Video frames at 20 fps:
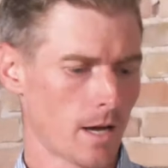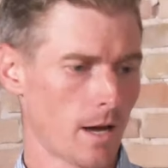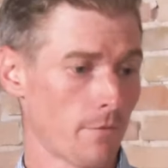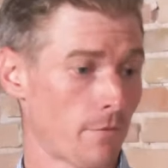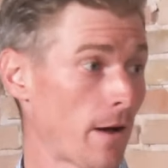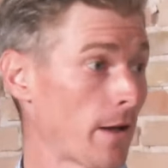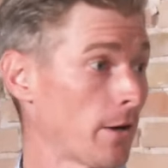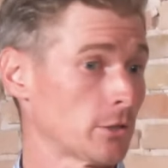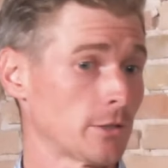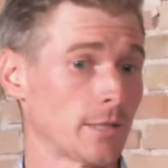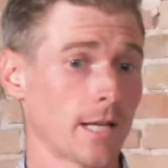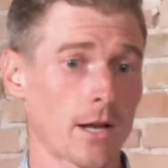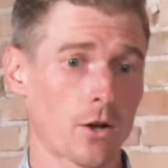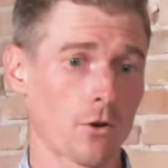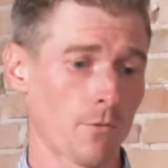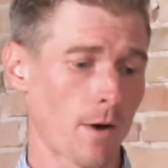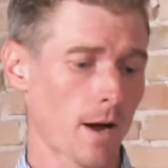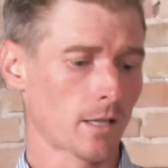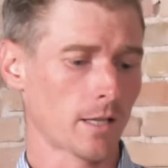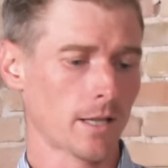If I understand
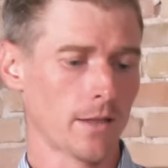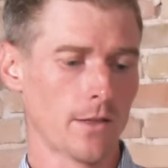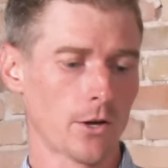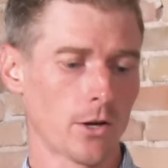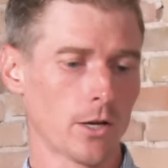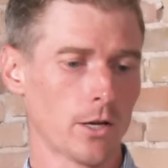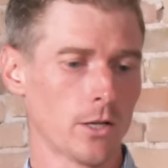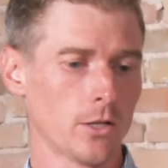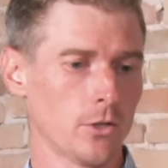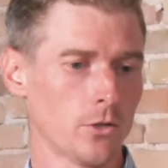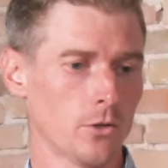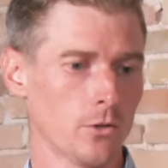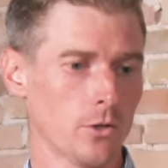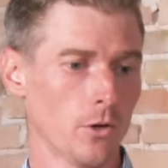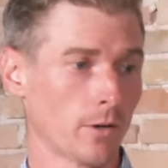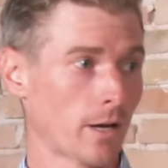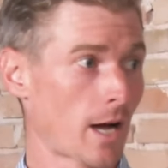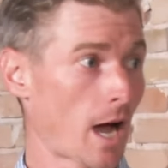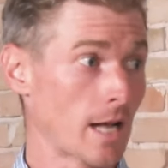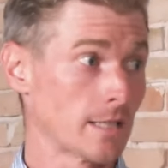correctly, they're going to do, you
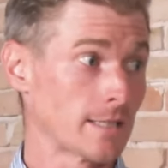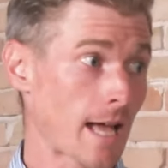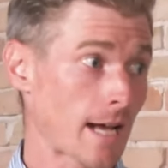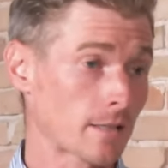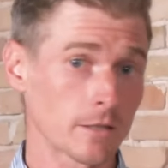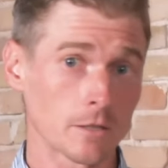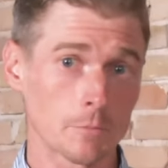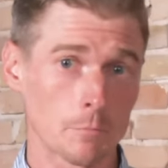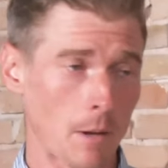know, contactless